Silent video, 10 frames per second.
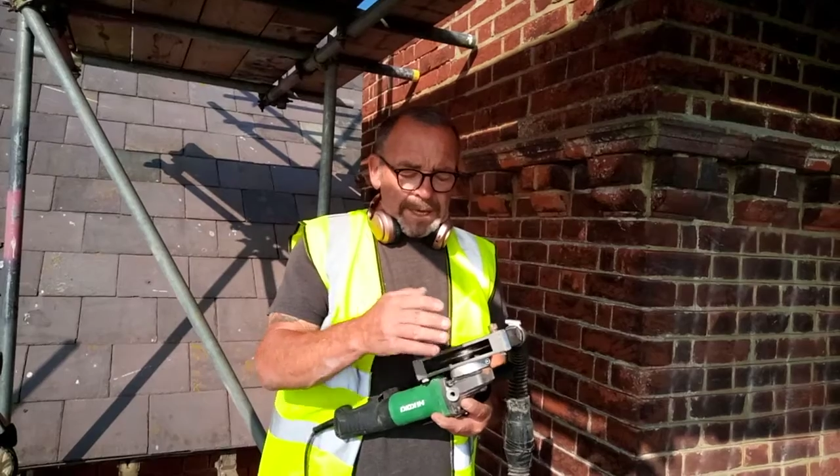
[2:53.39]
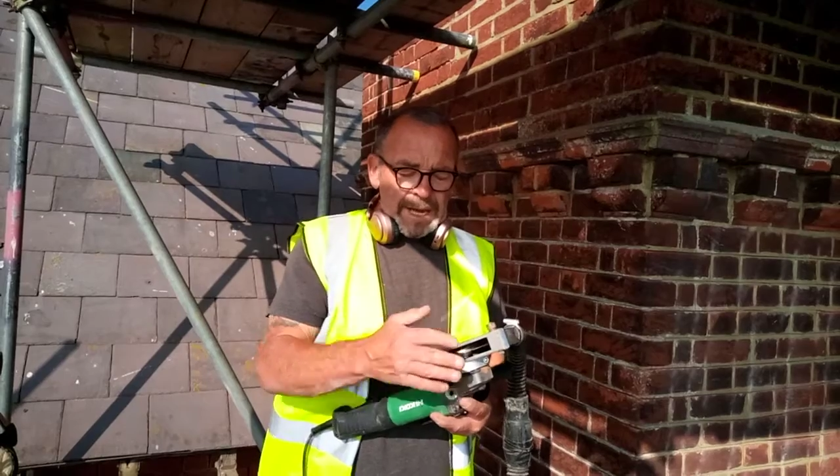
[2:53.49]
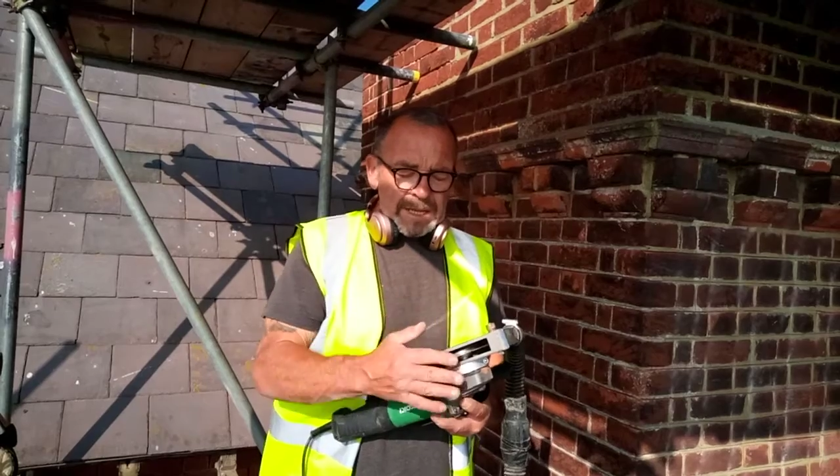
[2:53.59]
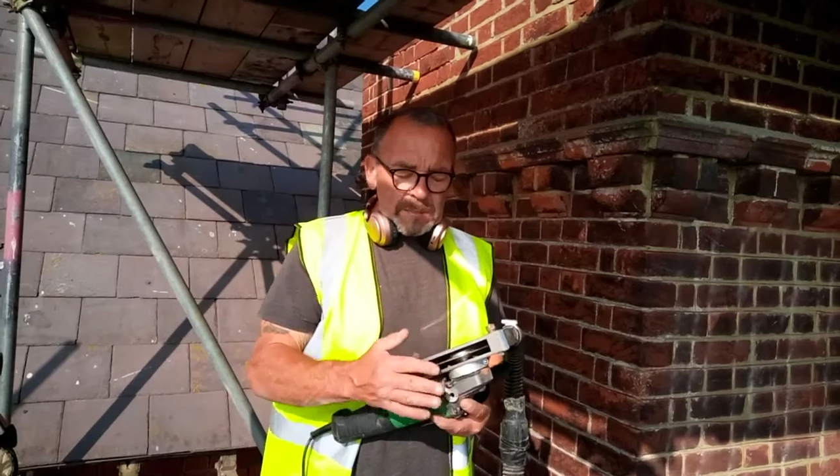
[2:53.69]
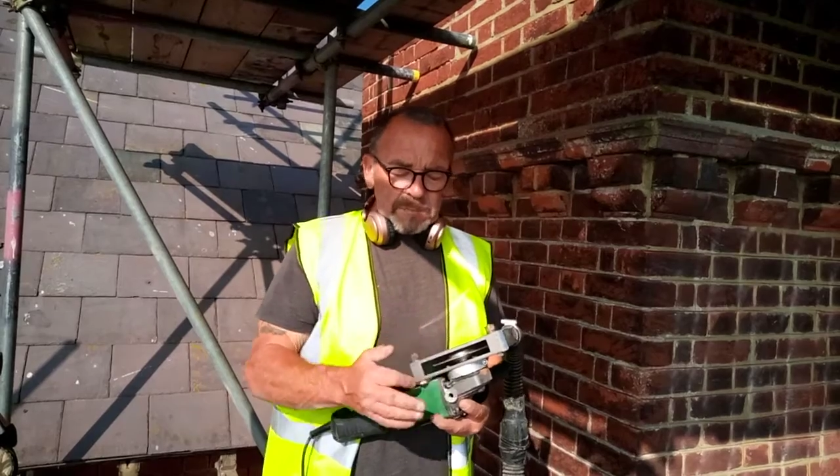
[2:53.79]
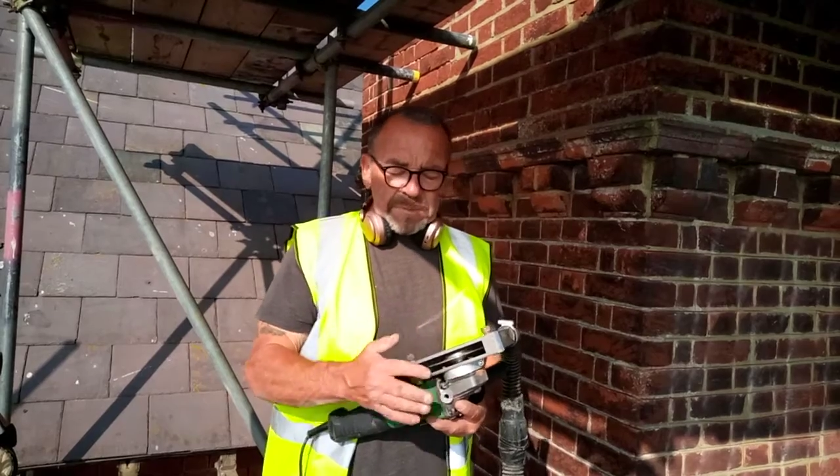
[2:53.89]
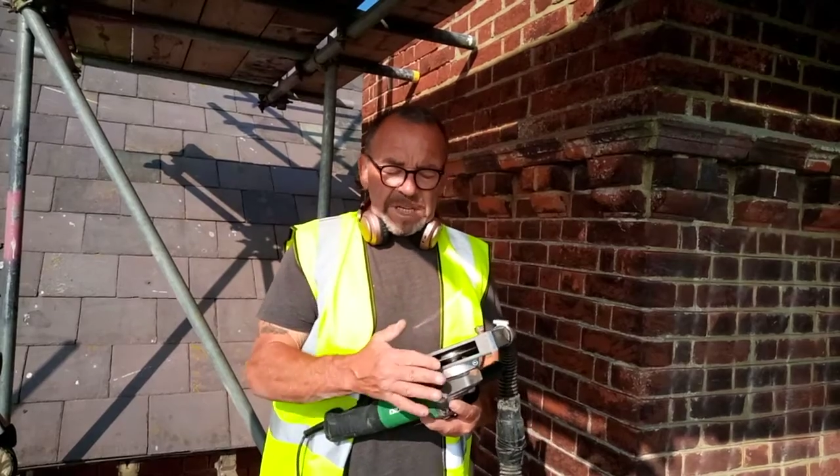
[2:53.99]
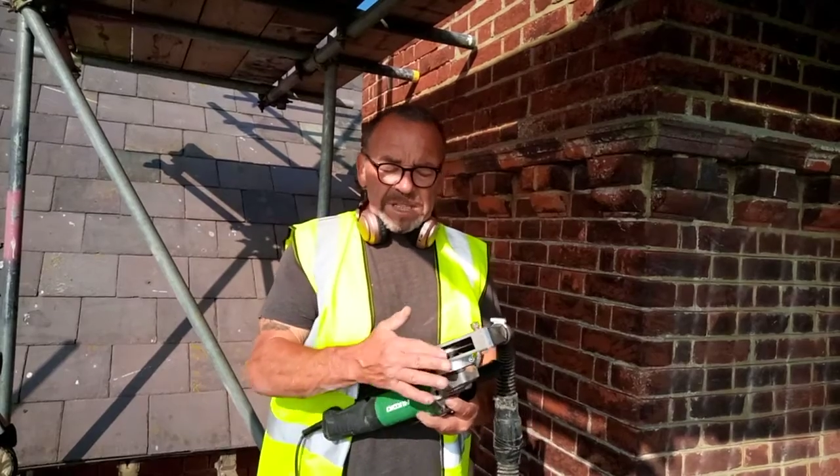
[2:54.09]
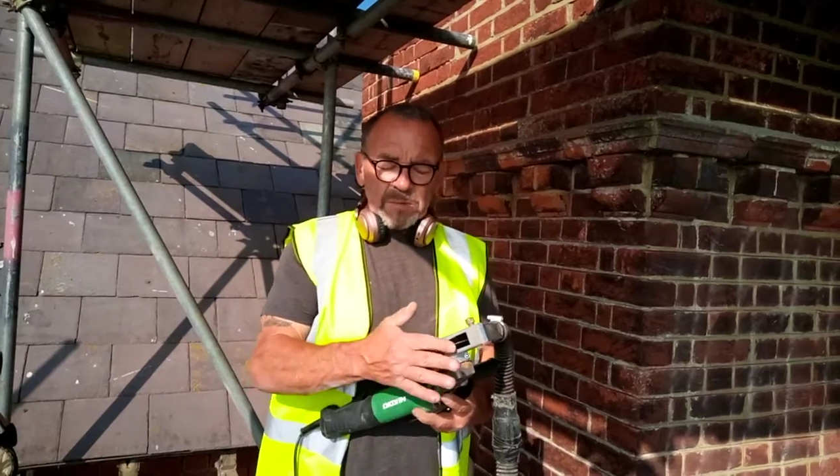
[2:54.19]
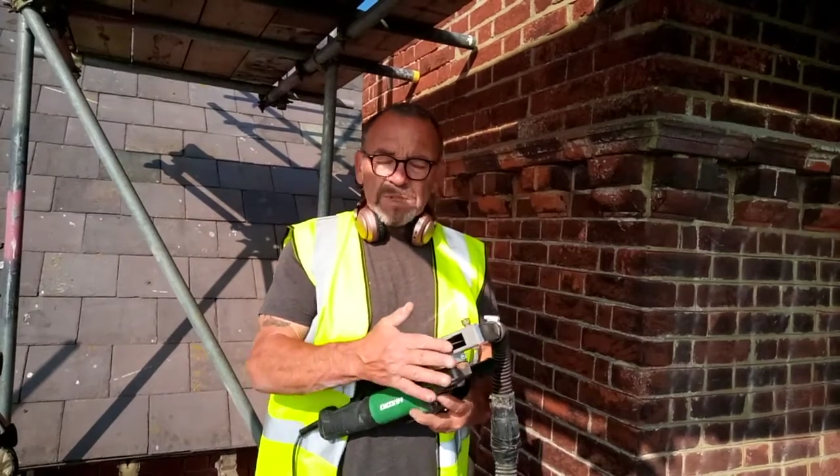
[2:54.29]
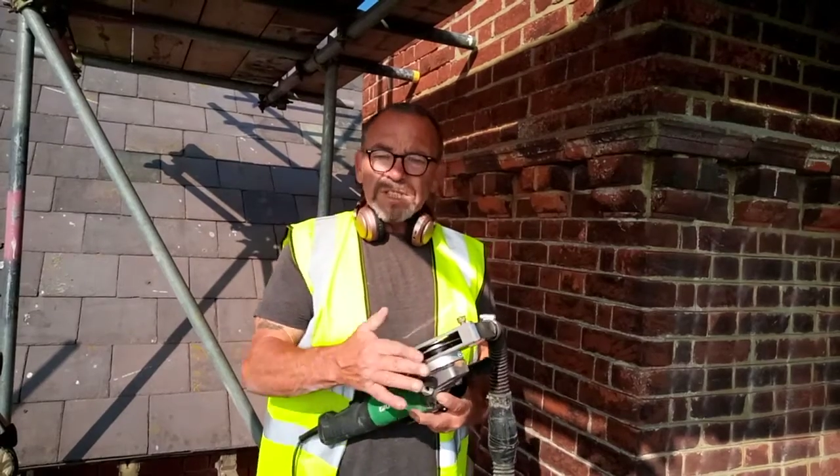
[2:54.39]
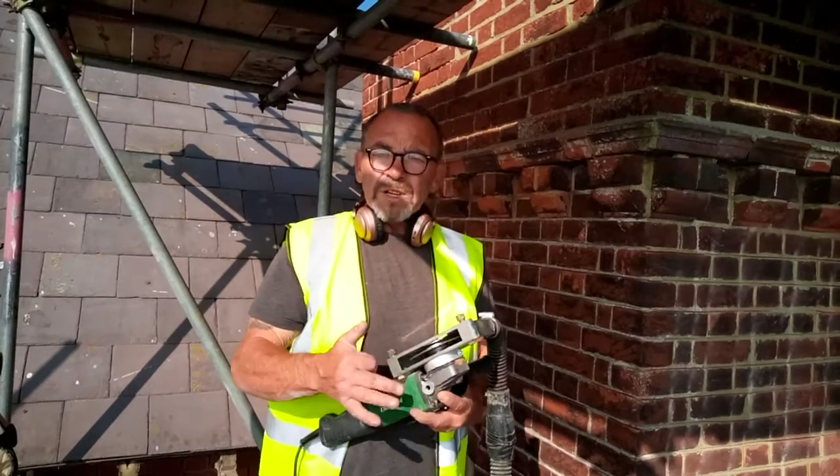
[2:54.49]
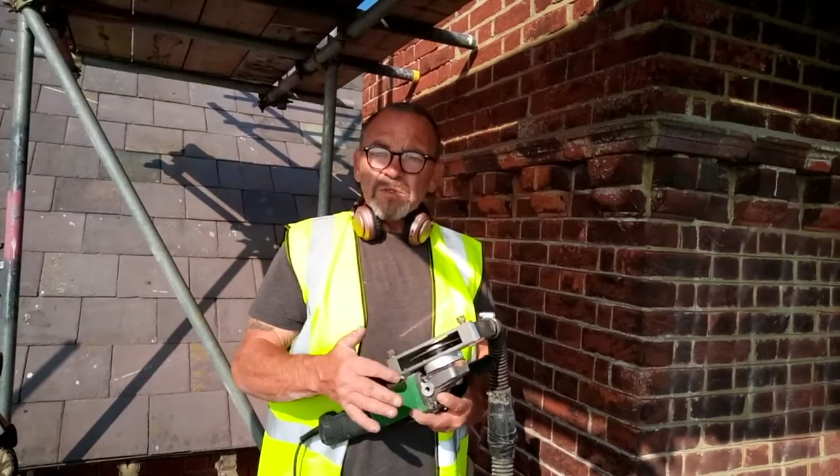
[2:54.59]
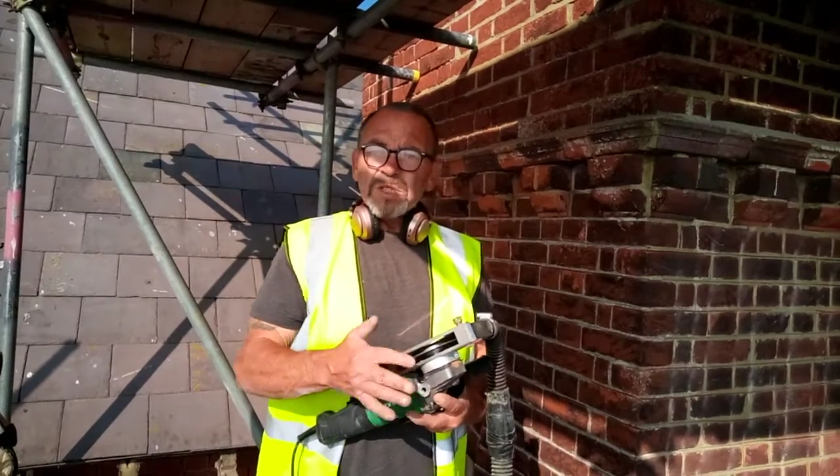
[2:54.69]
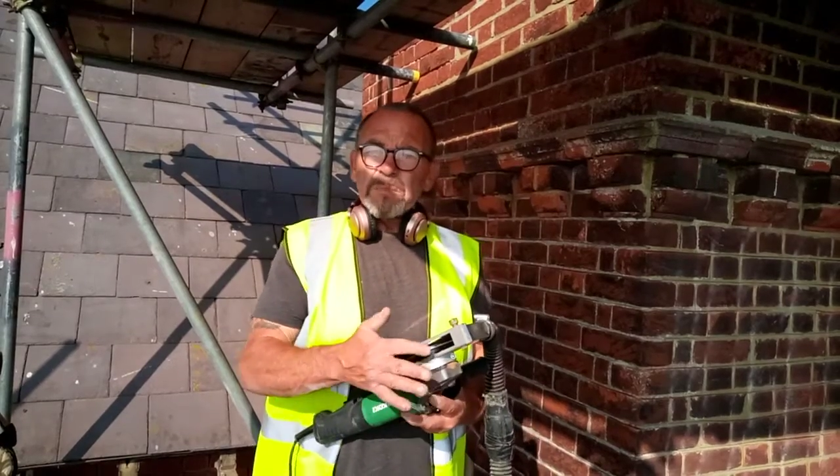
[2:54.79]
and the disc was
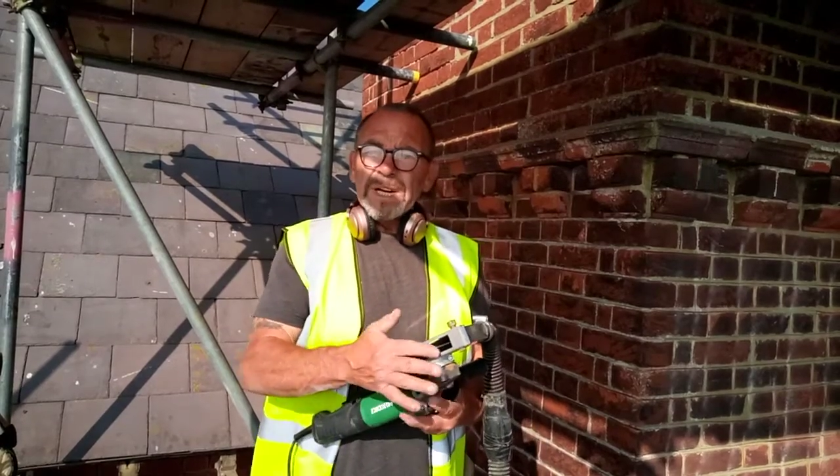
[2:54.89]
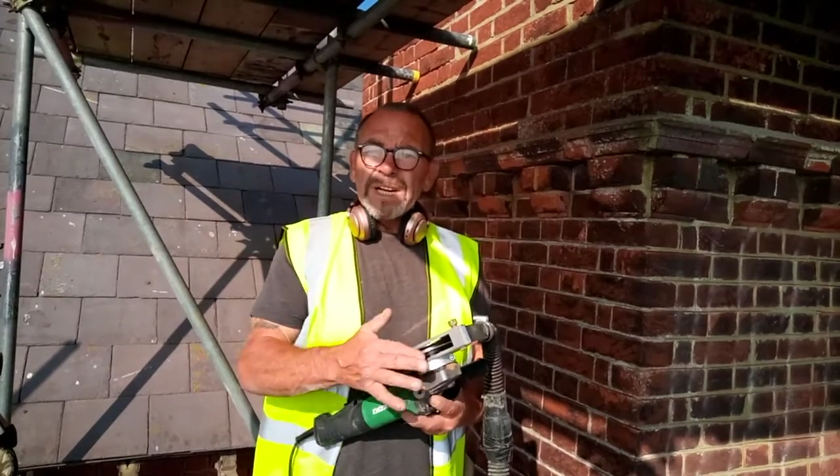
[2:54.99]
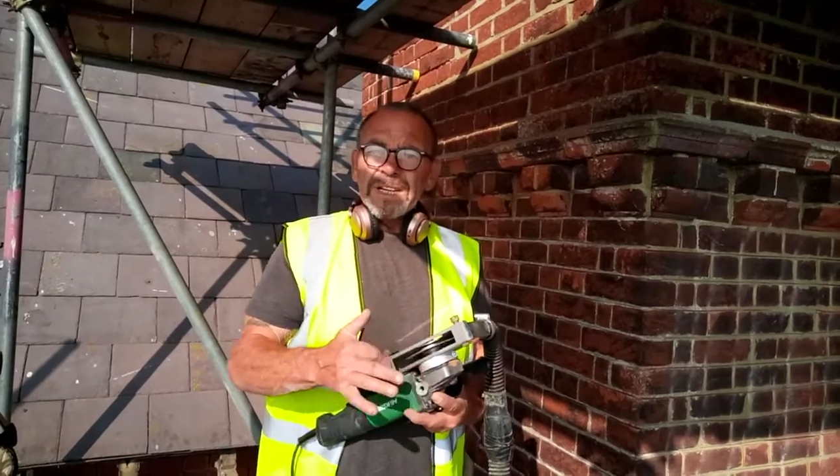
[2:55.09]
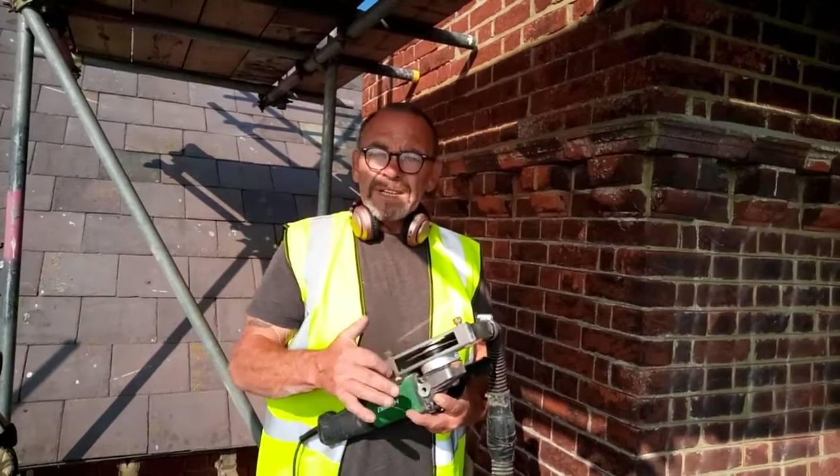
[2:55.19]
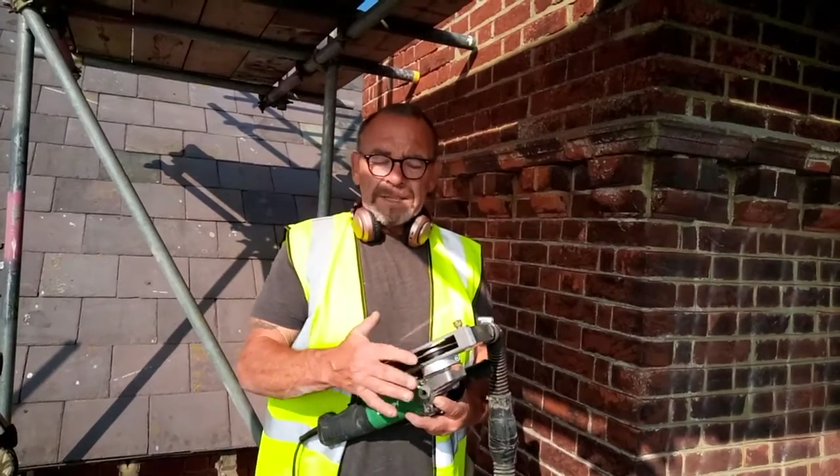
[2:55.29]
still spinning.